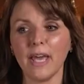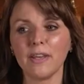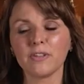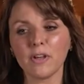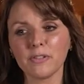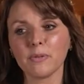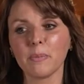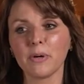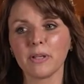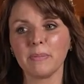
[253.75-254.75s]
And it's also a
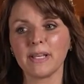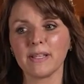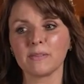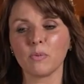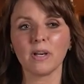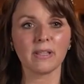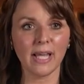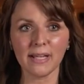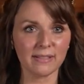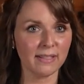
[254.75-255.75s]
burden, because what a
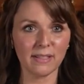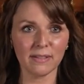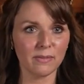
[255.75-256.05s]
legacy.